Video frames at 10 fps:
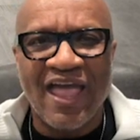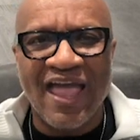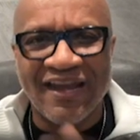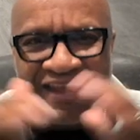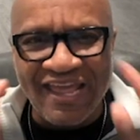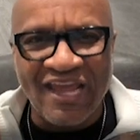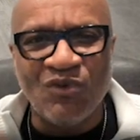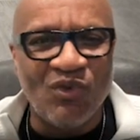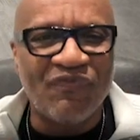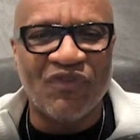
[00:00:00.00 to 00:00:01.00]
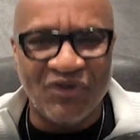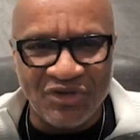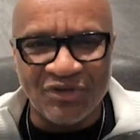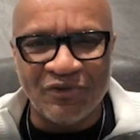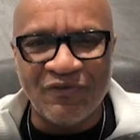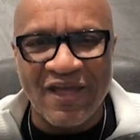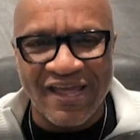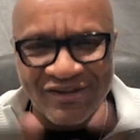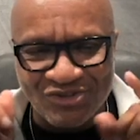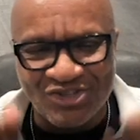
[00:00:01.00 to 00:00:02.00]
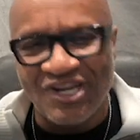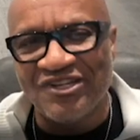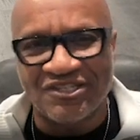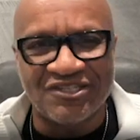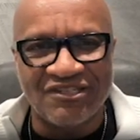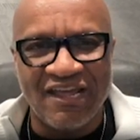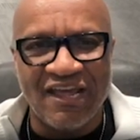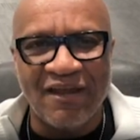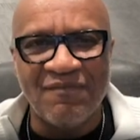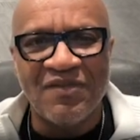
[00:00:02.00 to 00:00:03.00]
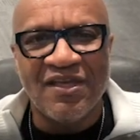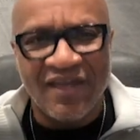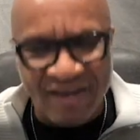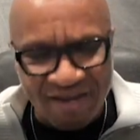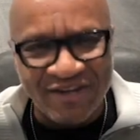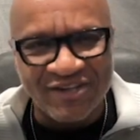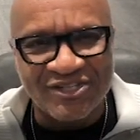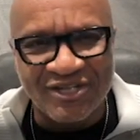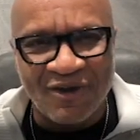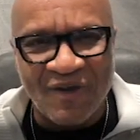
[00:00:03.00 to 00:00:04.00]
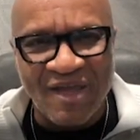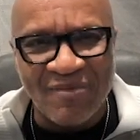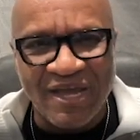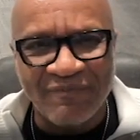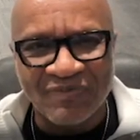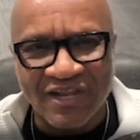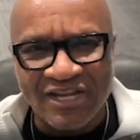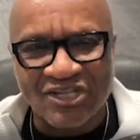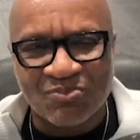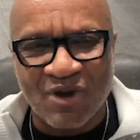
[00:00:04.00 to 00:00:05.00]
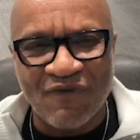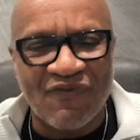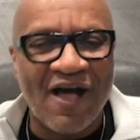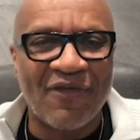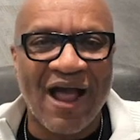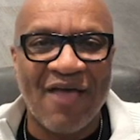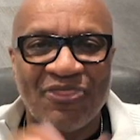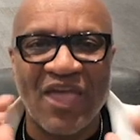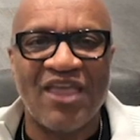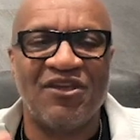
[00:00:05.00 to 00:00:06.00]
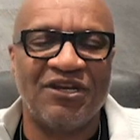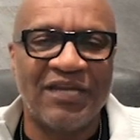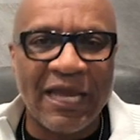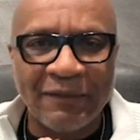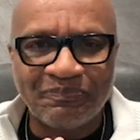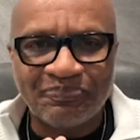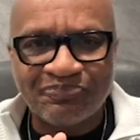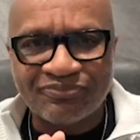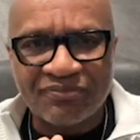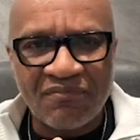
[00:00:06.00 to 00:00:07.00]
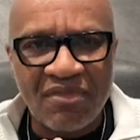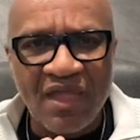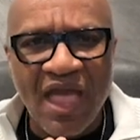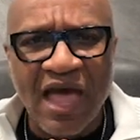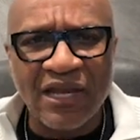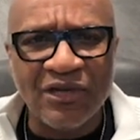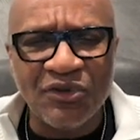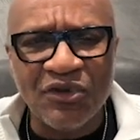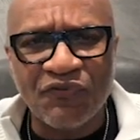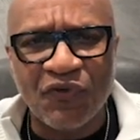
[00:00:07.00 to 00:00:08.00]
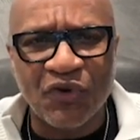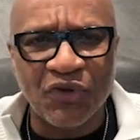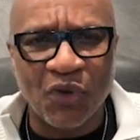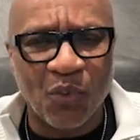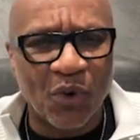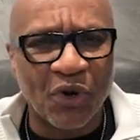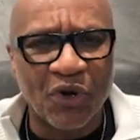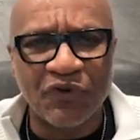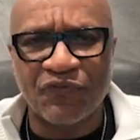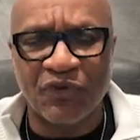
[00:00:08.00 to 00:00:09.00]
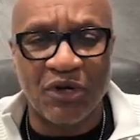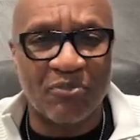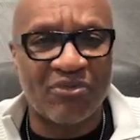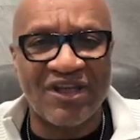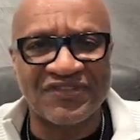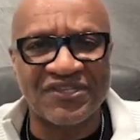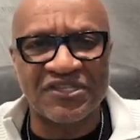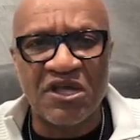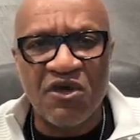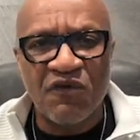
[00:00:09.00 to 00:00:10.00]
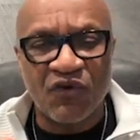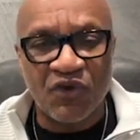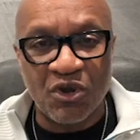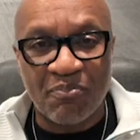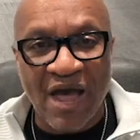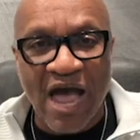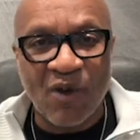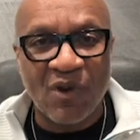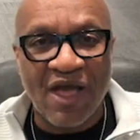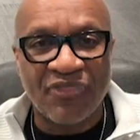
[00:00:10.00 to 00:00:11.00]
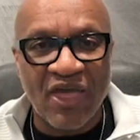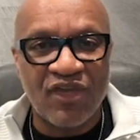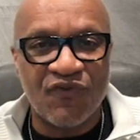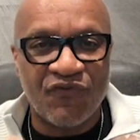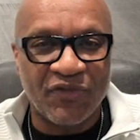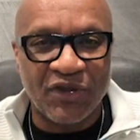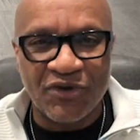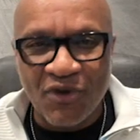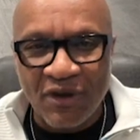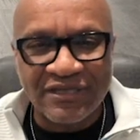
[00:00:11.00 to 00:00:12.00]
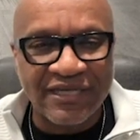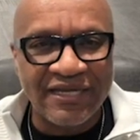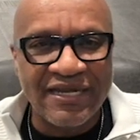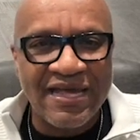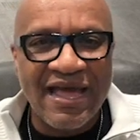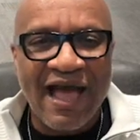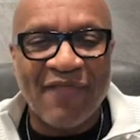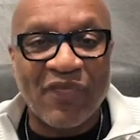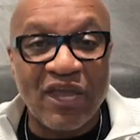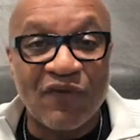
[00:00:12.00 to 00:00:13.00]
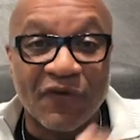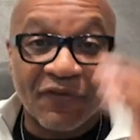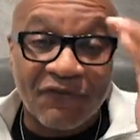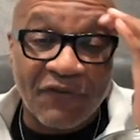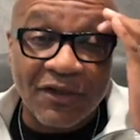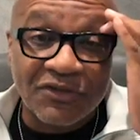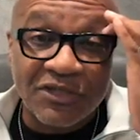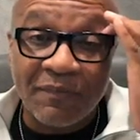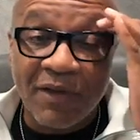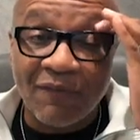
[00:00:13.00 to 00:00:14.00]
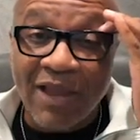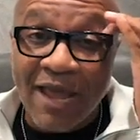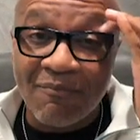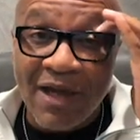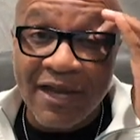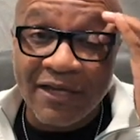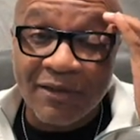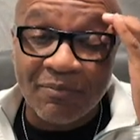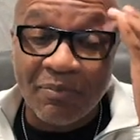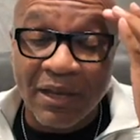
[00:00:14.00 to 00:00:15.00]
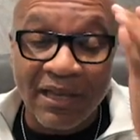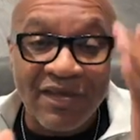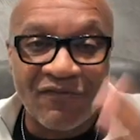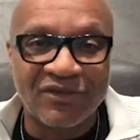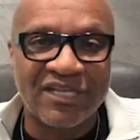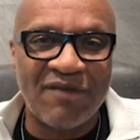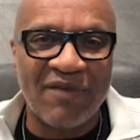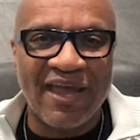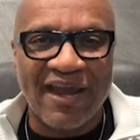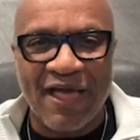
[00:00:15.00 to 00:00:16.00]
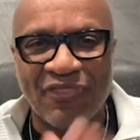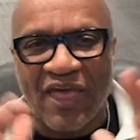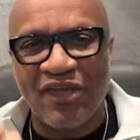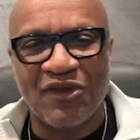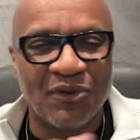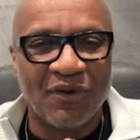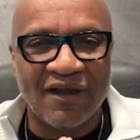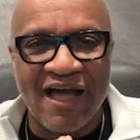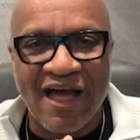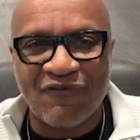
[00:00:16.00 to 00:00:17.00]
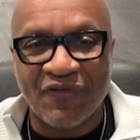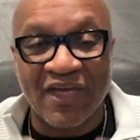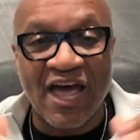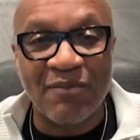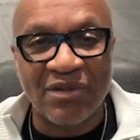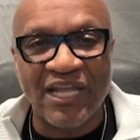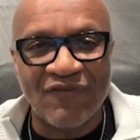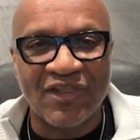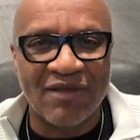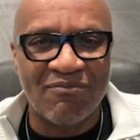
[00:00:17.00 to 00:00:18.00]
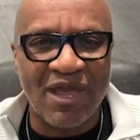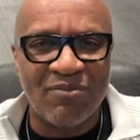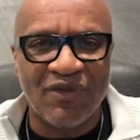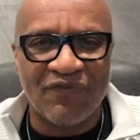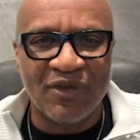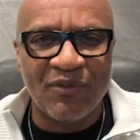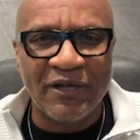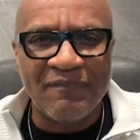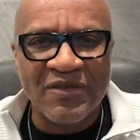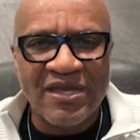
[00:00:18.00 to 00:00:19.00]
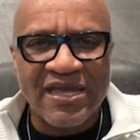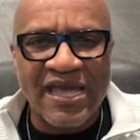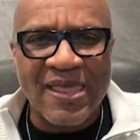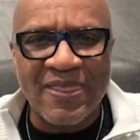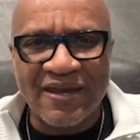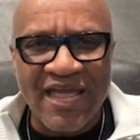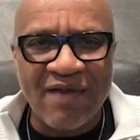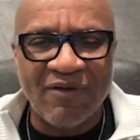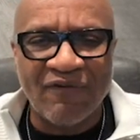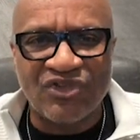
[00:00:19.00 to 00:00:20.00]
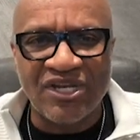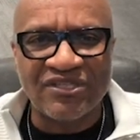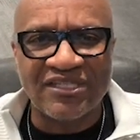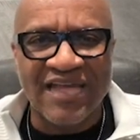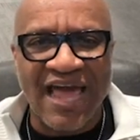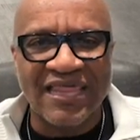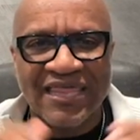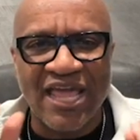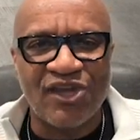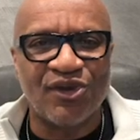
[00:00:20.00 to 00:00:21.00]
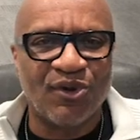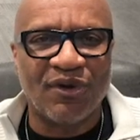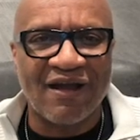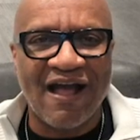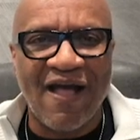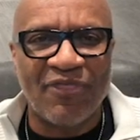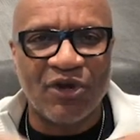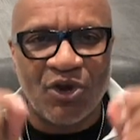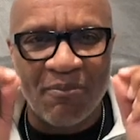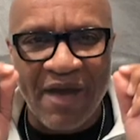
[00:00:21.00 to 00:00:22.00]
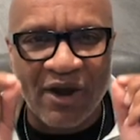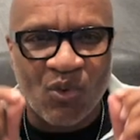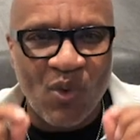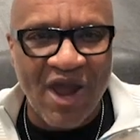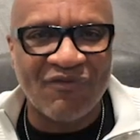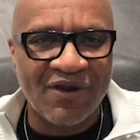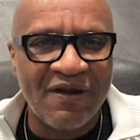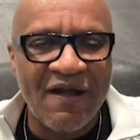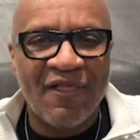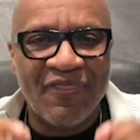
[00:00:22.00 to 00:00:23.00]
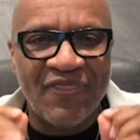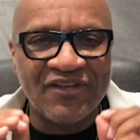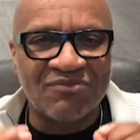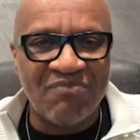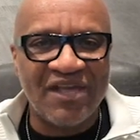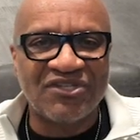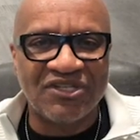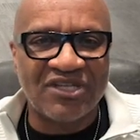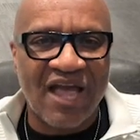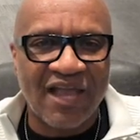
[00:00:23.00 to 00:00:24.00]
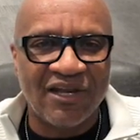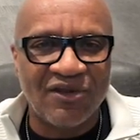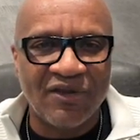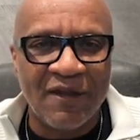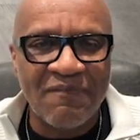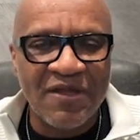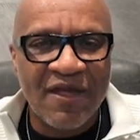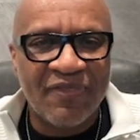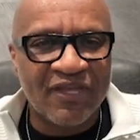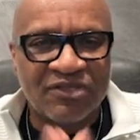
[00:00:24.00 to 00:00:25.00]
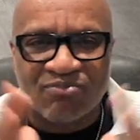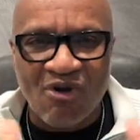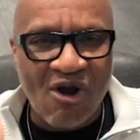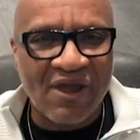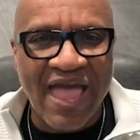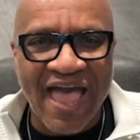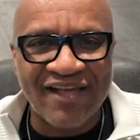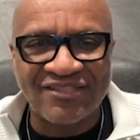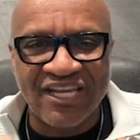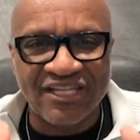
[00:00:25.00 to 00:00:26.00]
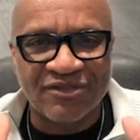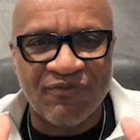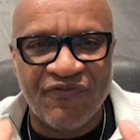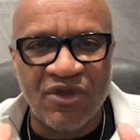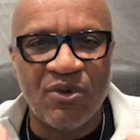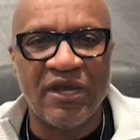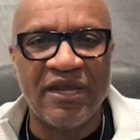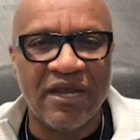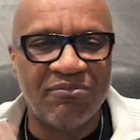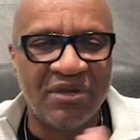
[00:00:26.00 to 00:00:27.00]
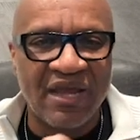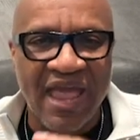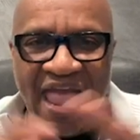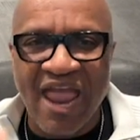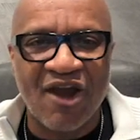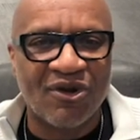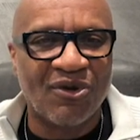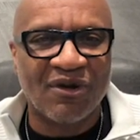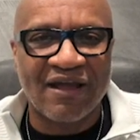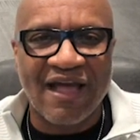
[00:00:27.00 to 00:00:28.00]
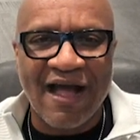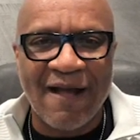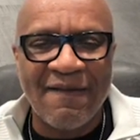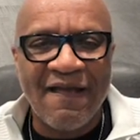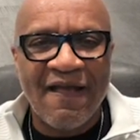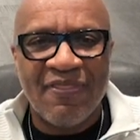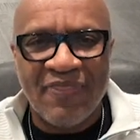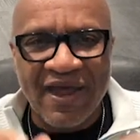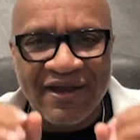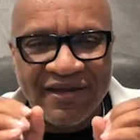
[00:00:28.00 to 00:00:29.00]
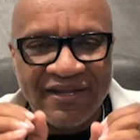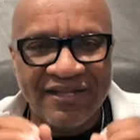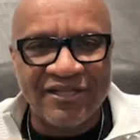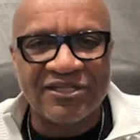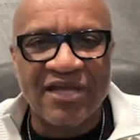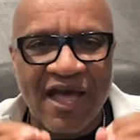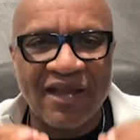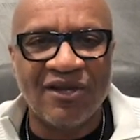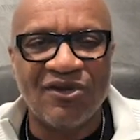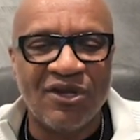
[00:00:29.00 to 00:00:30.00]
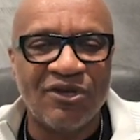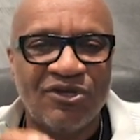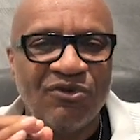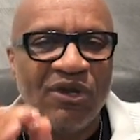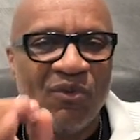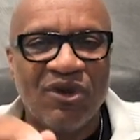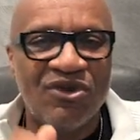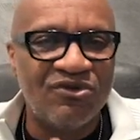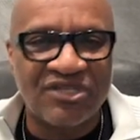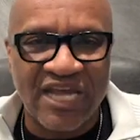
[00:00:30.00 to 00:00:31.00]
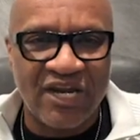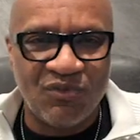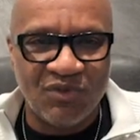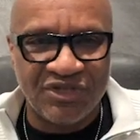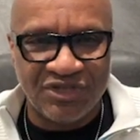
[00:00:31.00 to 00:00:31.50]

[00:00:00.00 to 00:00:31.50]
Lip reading: and in with the new. In Jesus' name, it is so. Amen. Let's pray. Father, I thank you today. Hallelujah. For your word, for your presence, for your power. I thank you for the anointing. I thank you for the fellowship of like-minded believers. Amen. I thank you, Lord God, for the unbeliever that may be viewing in the name of Jesus. I thank you, Lord God, that no matter wherever this message, hallelujah, this broadcast is viewing and being aired, Lord God, that it is, hallelujah, doing what you said it would